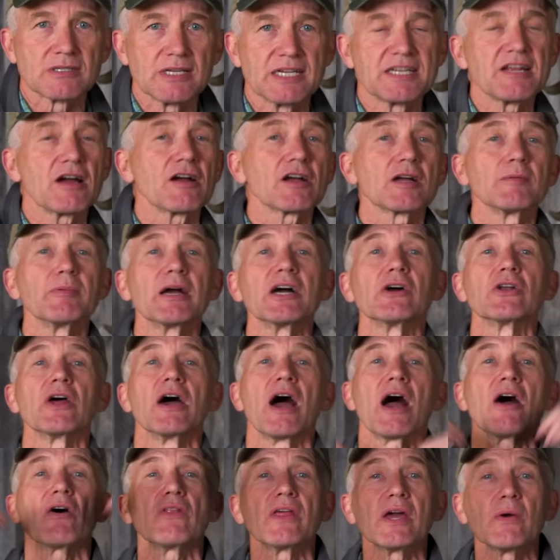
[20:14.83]
They talk about
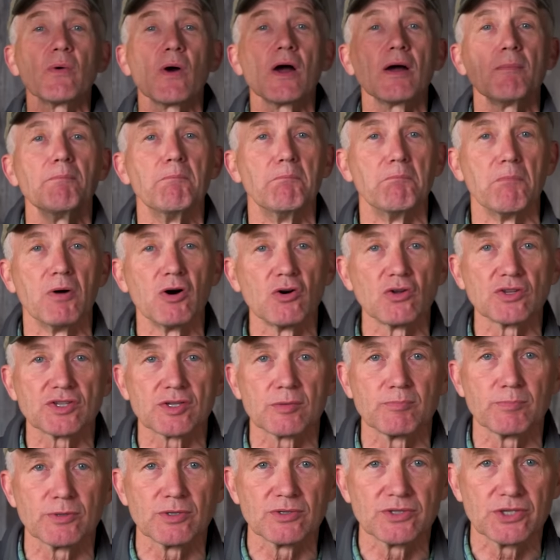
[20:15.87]
how they want
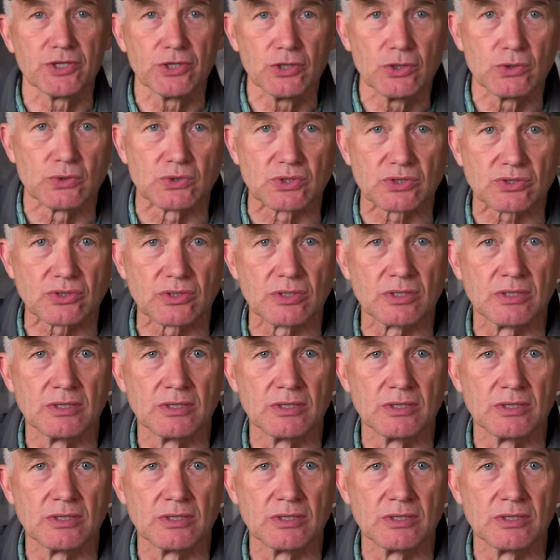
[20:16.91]
multiple use.